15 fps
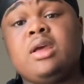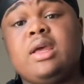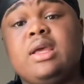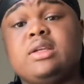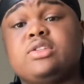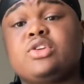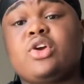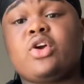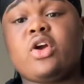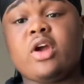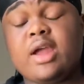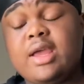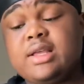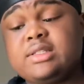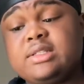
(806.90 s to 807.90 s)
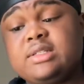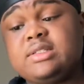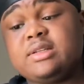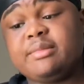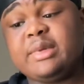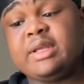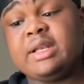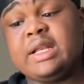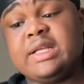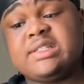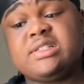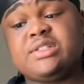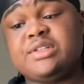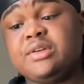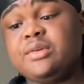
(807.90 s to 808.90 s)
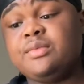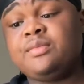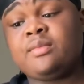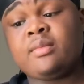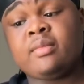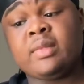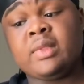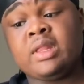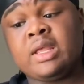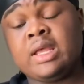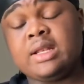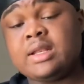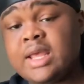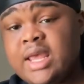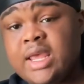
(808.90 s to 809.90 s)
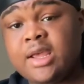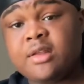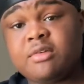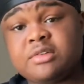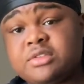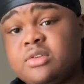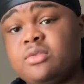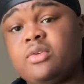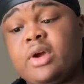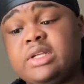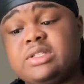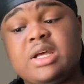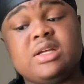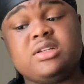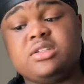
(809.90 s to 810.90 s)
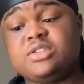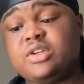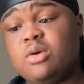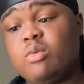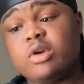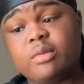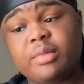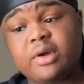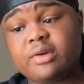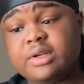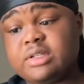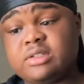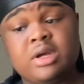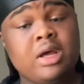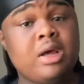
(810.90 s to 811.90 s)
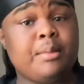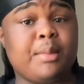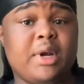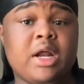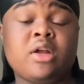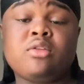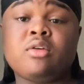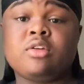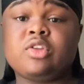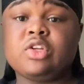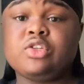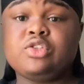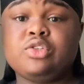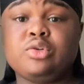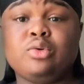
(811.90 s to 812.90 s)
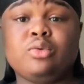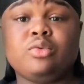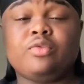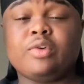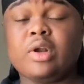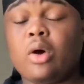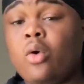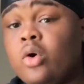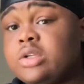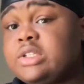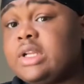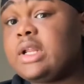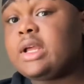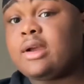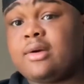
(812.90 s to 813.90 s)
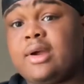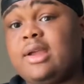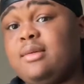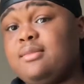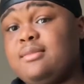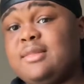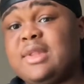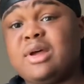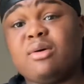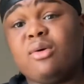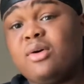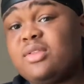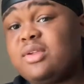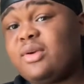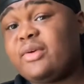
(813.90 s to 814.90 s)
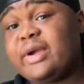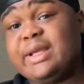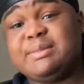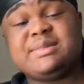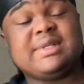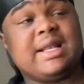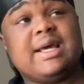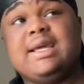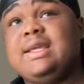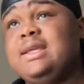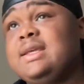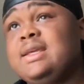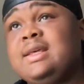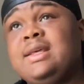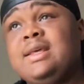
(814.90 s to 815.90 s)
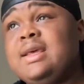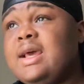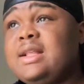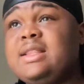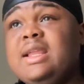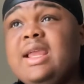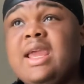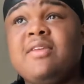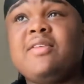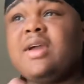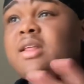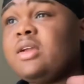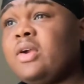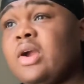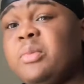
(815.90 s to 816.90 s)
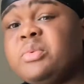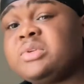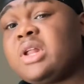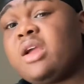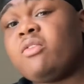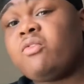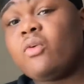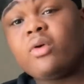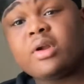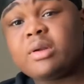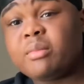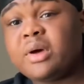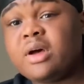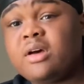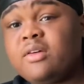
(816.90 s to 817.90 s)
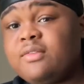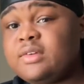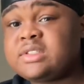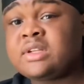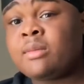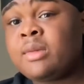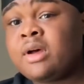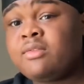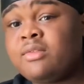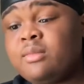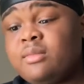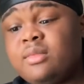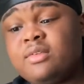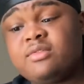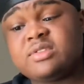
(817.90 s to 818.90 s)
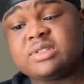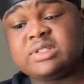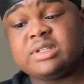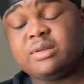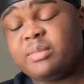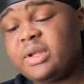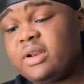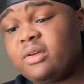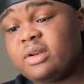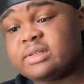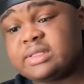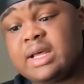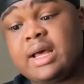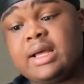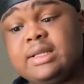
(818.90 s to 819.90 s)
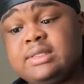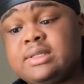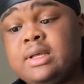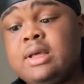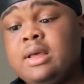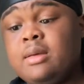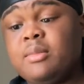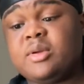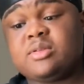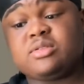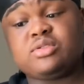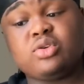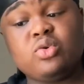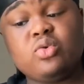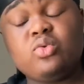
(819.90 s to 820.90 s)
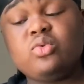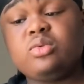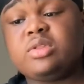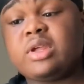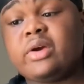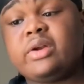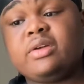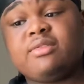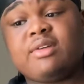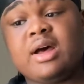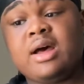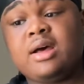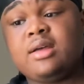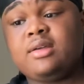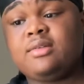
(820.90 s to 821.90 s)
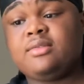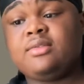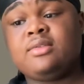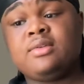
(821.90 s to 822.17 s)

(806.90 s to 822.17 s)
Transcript: is crazy to me. This shoe in hand is so crazy. I actually still want a pair of these, but I thought this shoe for the alternate grape, not all the grapes. So like, I think every other grape is like 4 and above for some of them, depending on the size. But $235